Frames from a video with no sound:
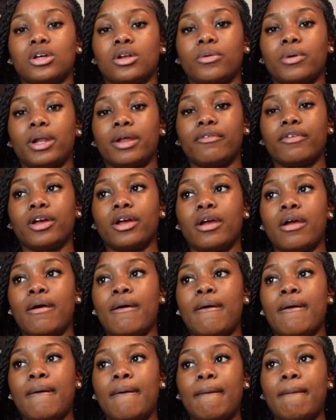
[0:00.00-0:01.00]
on or whatever.
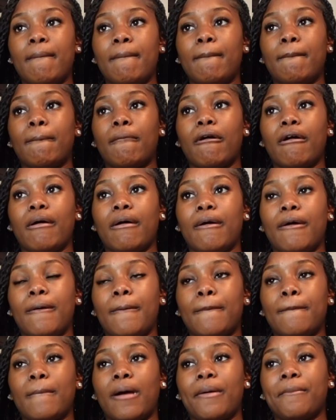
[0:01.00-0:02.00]

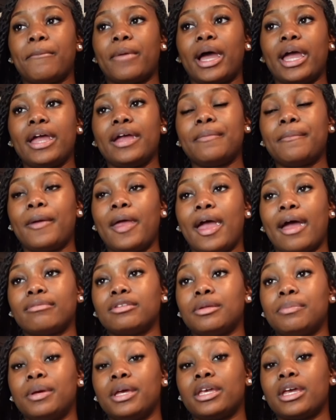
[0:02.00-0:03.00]
Um, I might have
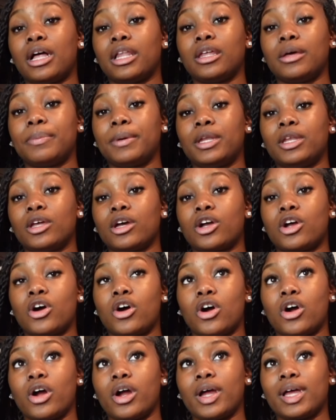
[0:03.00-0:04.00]
to pick y'all up in the
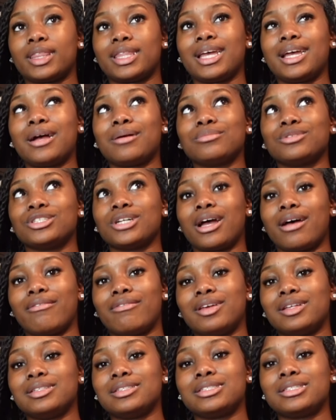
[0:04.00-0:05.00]
car. I think I'm
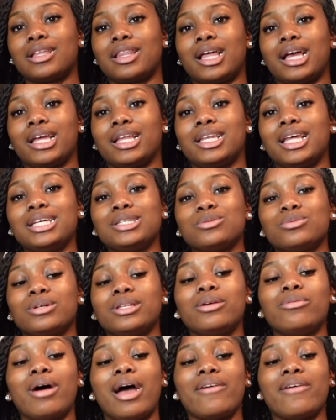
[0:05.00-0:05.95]
driving, so like that's really why